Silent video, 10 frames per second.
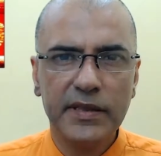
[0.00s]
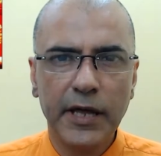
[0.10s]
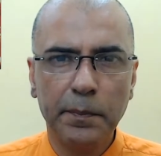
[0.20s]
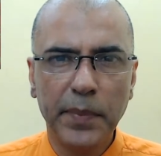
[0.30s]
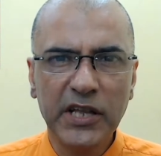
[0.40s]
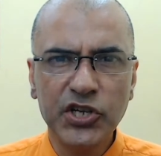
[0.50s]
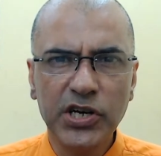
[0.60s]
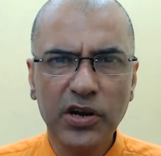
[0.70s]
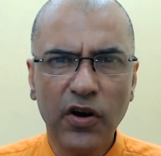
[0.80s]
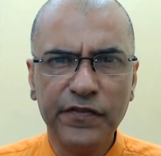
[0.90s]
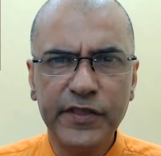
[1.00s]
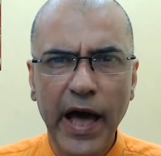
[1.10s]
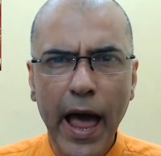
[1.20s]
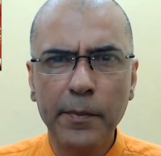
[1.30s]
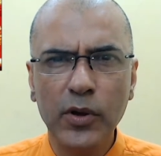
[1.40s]
The picture of the
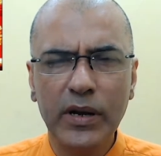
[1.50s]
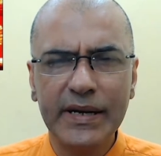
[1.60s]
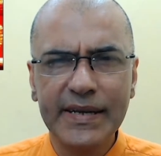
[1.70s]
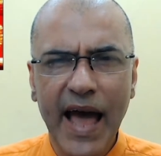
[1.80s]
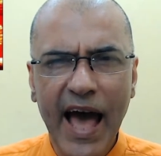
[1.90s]
amulet